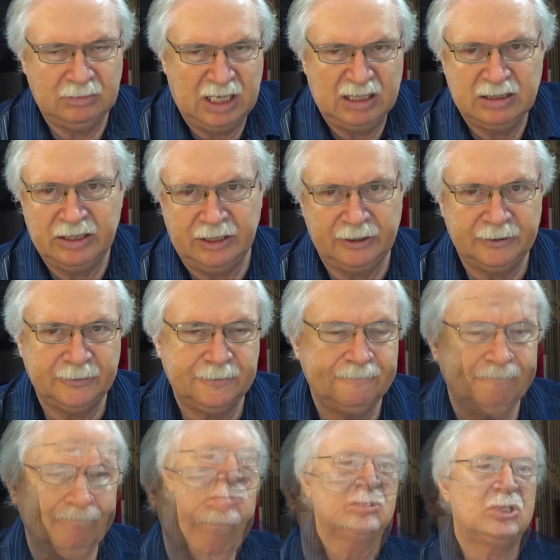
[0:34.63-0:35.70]
That's it.
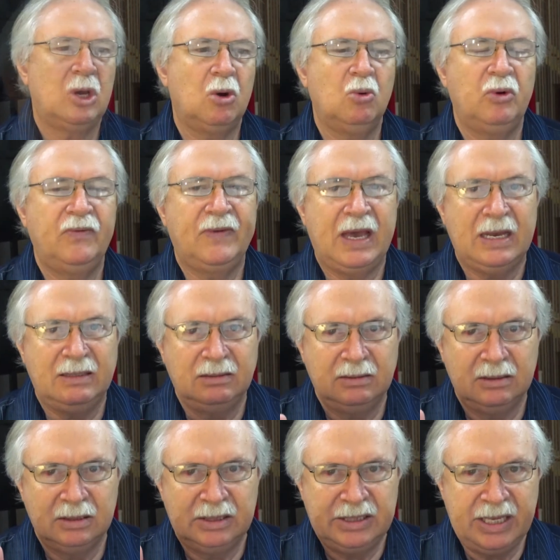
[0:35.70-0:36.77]
So we've had
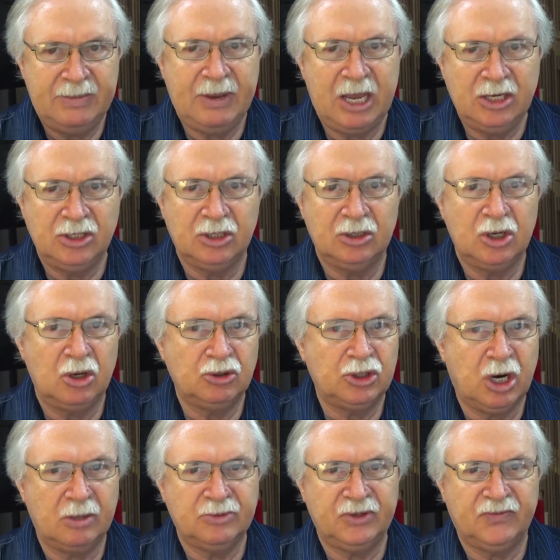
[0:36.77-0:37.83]
C major, no
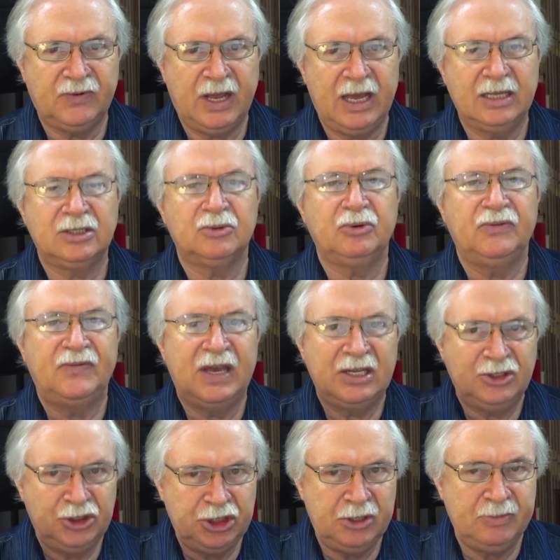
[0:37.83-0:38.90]
sharps or flats. We've
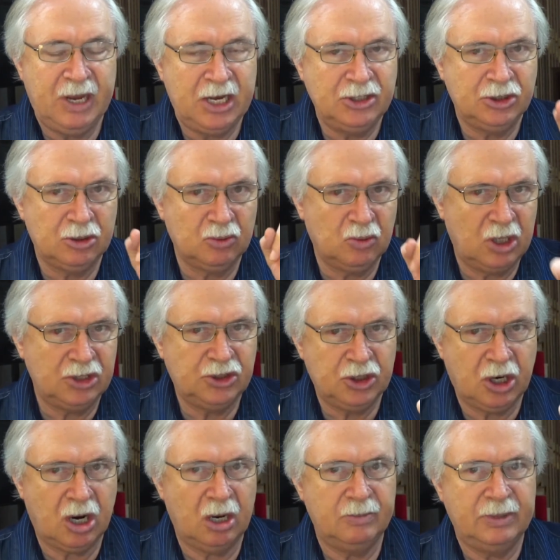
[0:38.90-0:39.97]
had G major, one
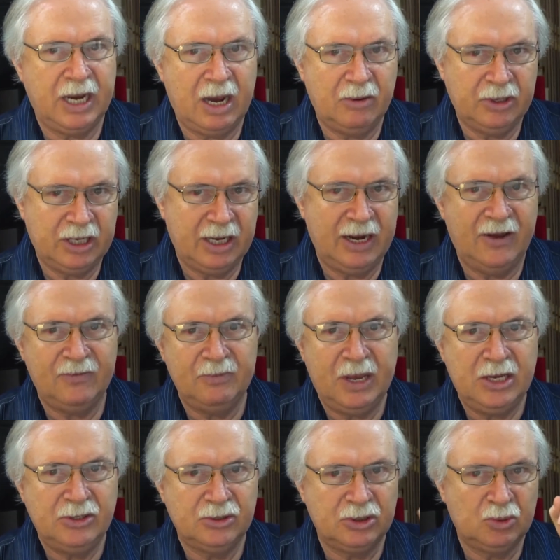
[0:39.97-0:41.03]
sharp. Now we get F
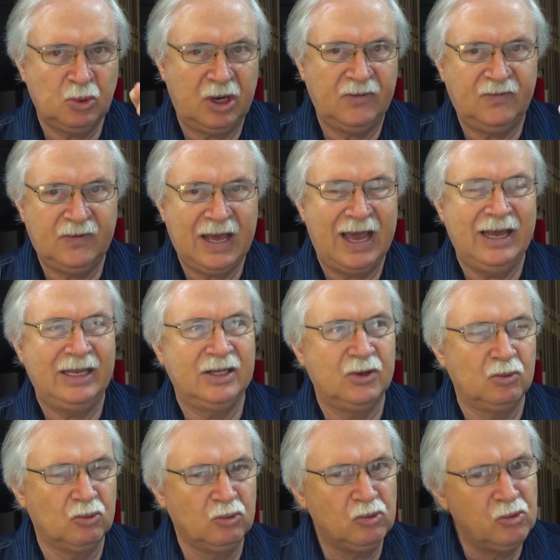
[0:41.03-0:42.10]
major is one flat. It's
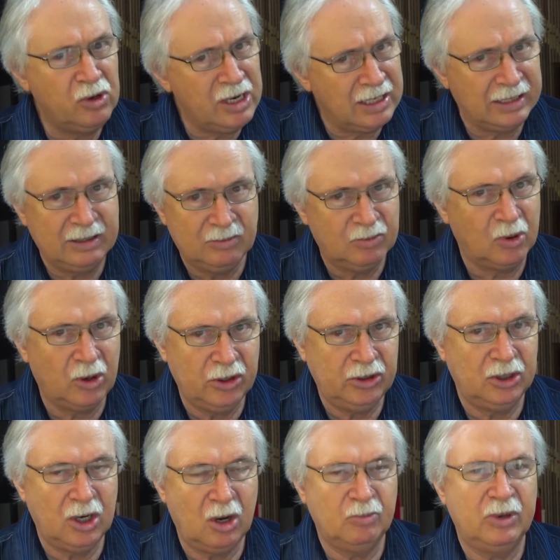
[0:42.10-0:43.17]
really important,
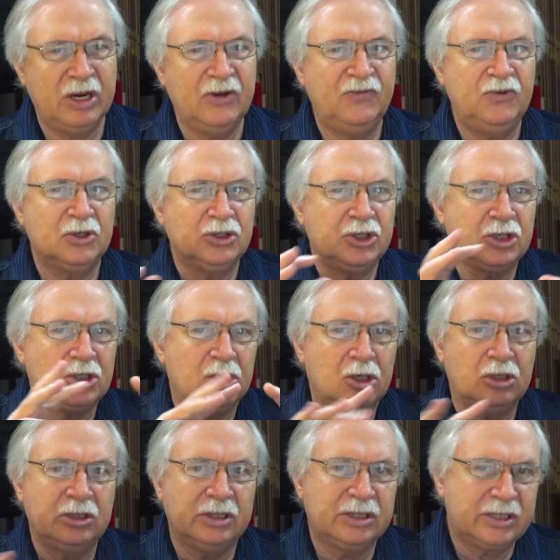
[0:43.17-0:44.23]
you know, but if you'll just
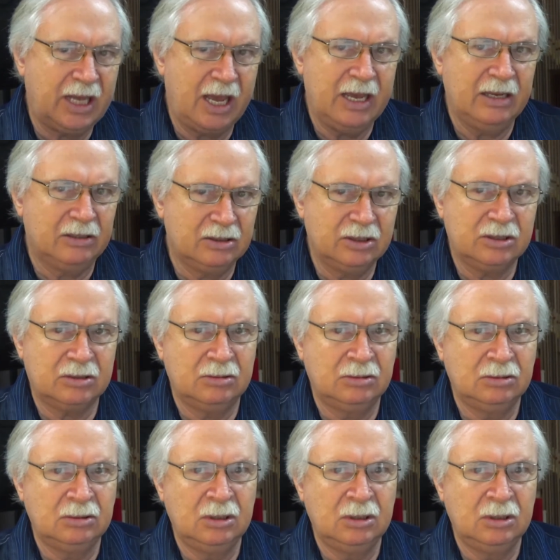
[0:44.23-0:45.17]
learn the scales,